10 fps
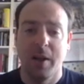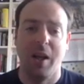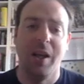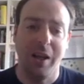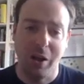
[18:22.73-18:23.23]

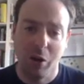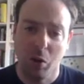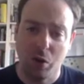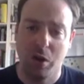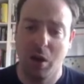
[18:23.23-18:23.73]
it
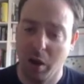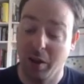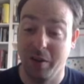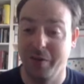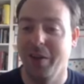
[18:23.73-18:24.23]
looked
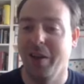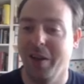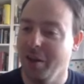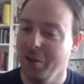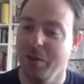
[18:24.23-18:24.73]
like
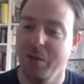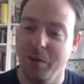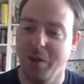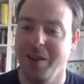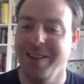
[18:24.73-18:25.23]
kind of
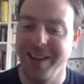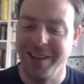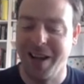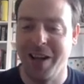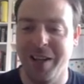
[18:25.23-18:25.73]

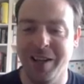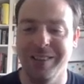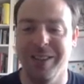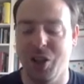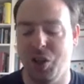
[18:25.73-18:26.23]
an
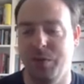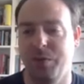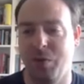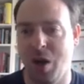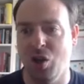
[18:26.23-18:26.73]
English
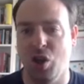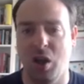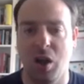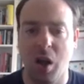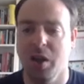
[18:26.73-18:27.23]
French
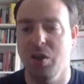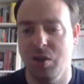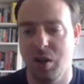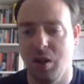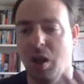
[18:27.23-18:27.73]

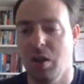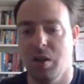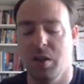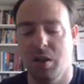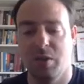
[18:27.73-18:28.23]
alliance
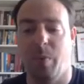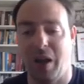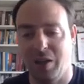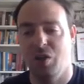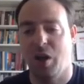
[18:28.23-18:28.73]
against the
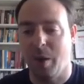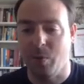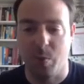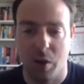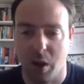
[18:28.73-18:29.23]
Spanish
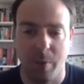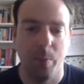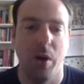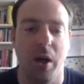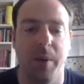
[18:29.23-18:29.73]
Habsburg
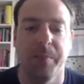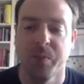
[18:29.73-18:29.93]
Empire